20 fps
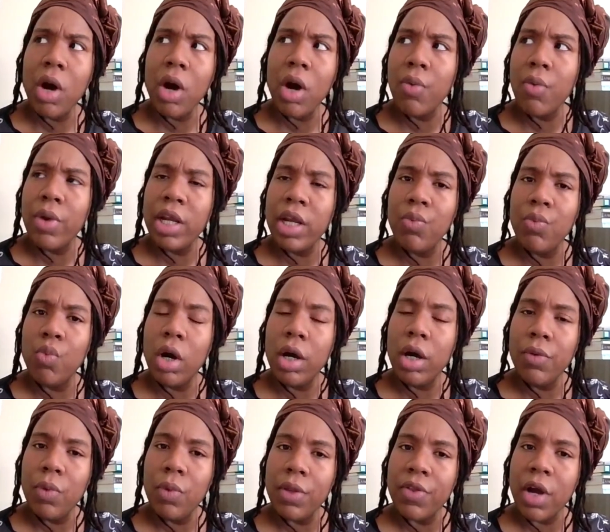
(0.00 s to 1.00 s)
You already
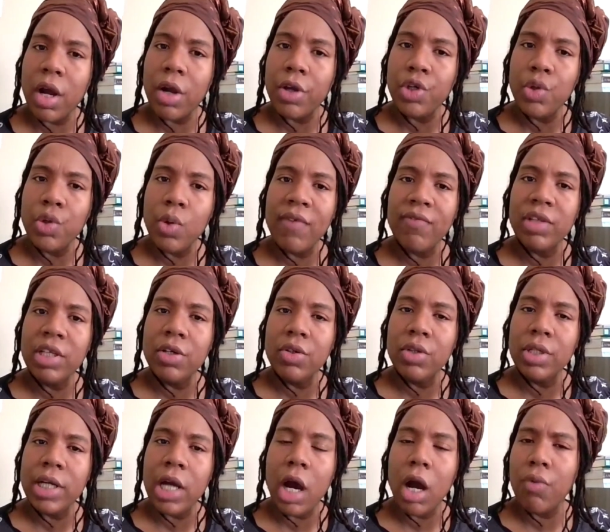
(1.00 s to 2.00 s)
won with her. You have
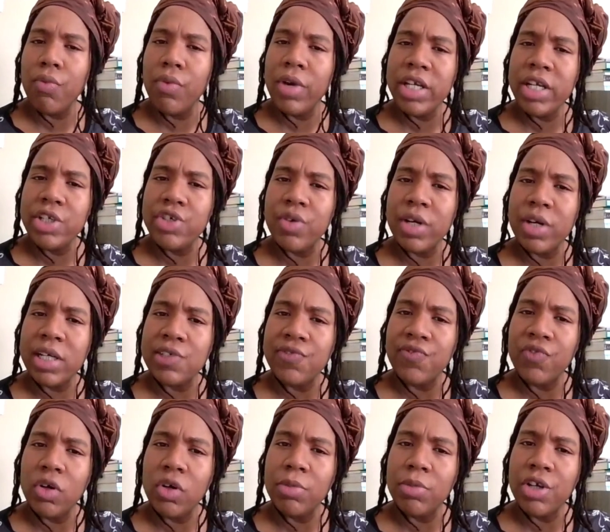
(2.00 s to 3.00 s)
literally already
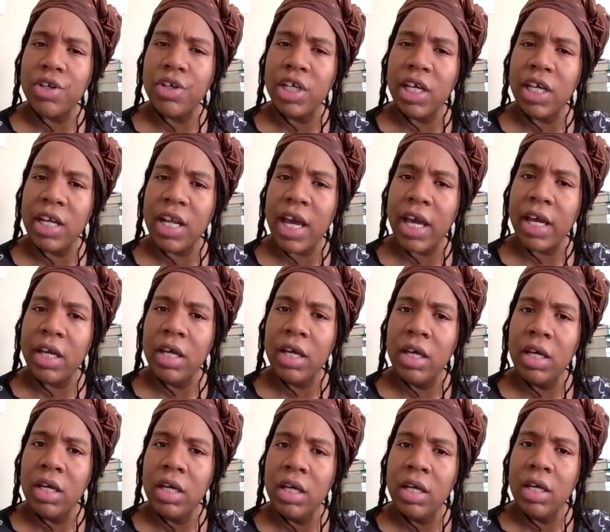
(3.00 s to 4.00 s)
transformed her DNA.
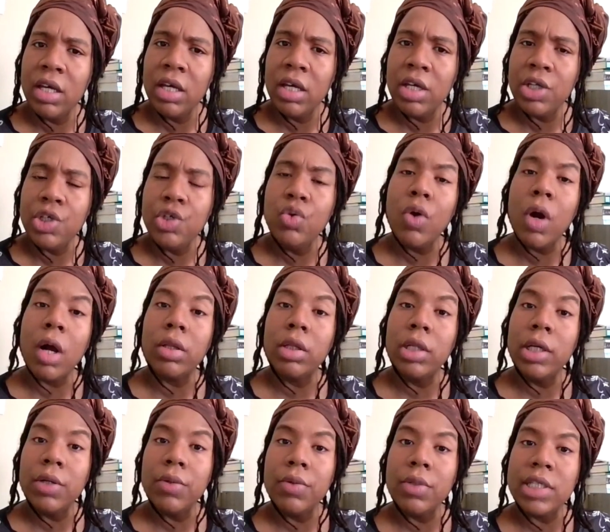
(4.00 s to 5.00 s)
You
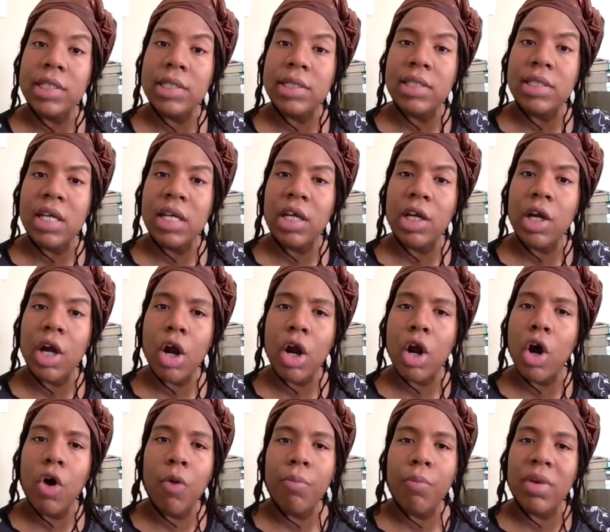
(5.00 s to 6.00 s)
are literally sending
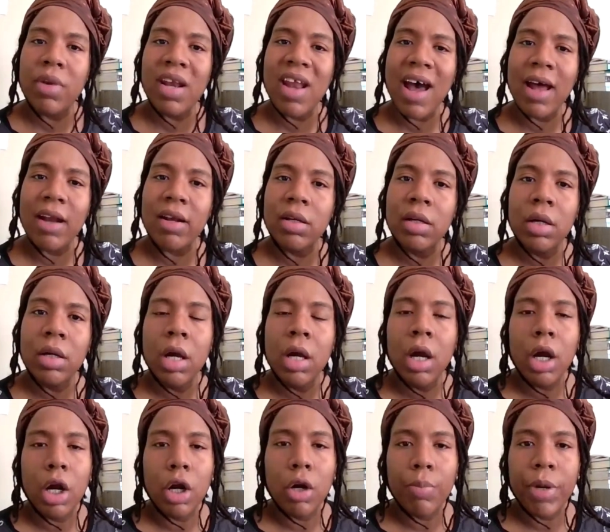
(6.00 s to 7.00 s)
her home, not
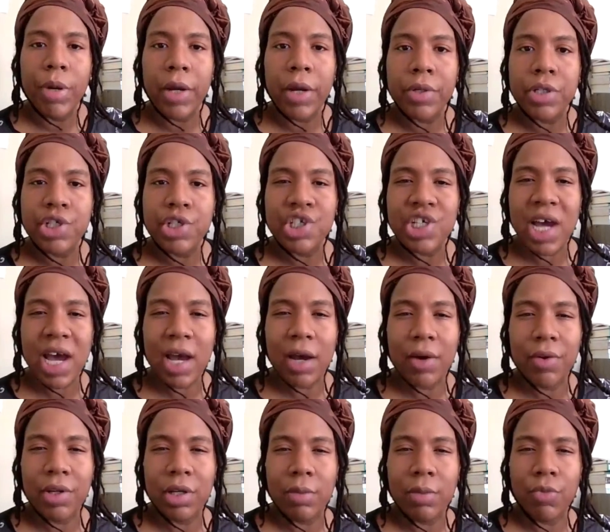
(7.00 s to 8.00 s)
her parents'
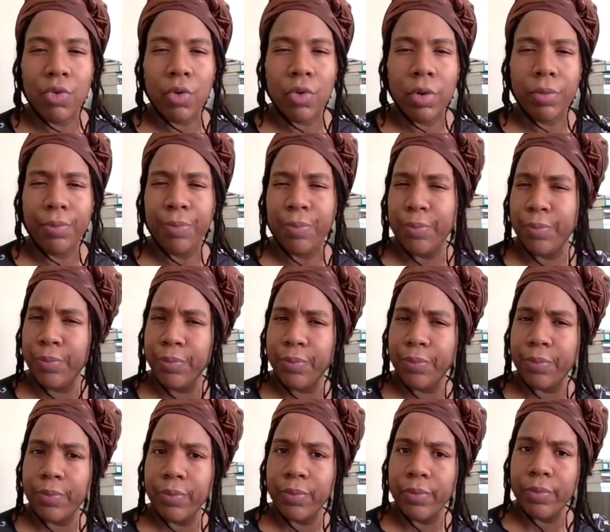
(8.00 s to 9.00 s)
child anymore.
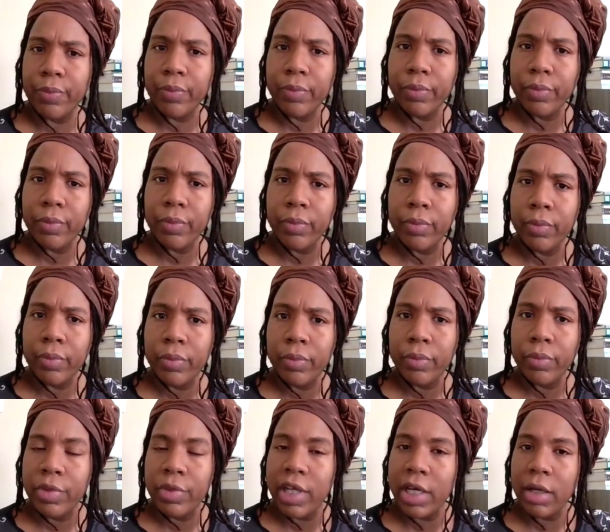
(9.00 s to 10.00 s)
Mm.
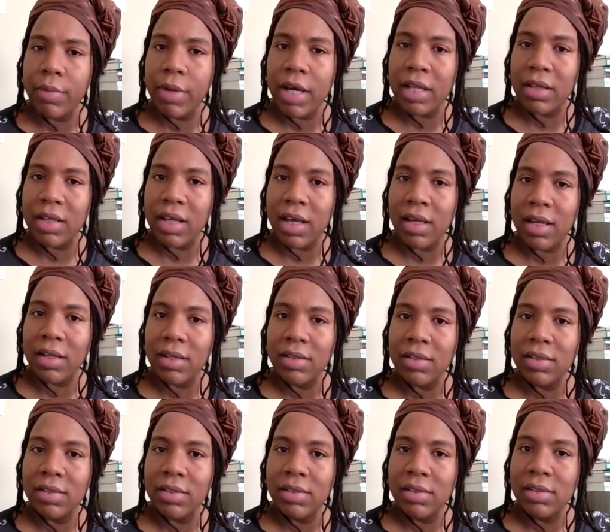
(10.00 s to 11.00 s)
Think about
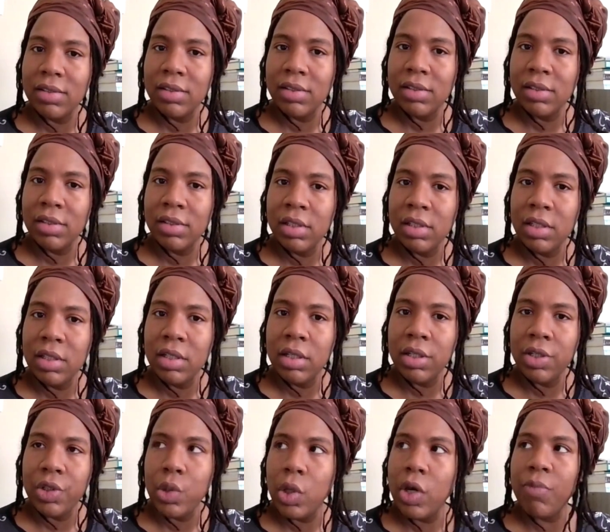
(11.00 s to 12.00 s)
that.
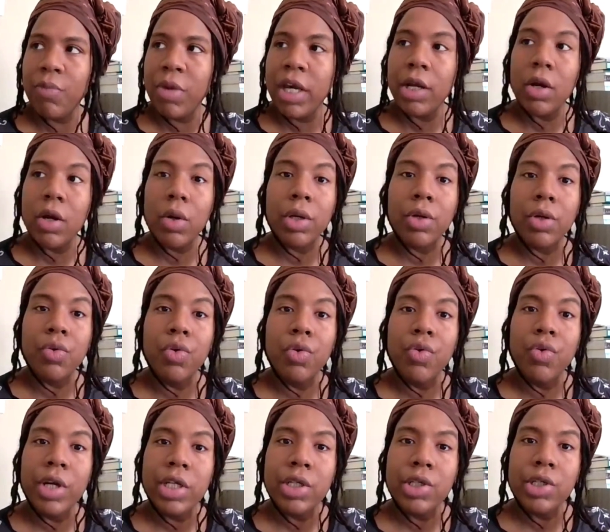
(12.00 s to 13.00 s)
You have made her a
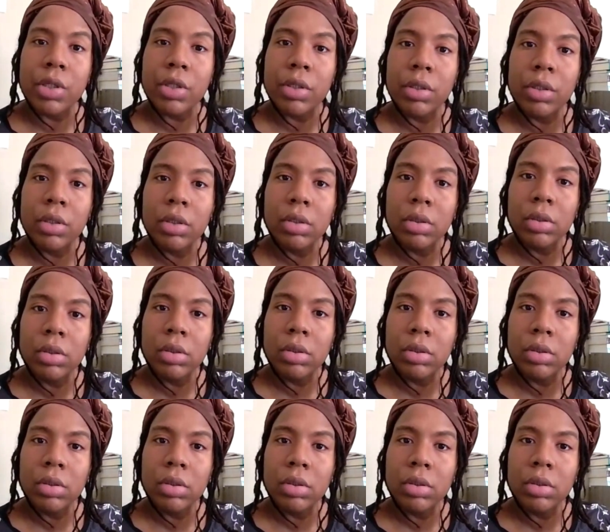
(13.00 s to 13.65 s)
new creature.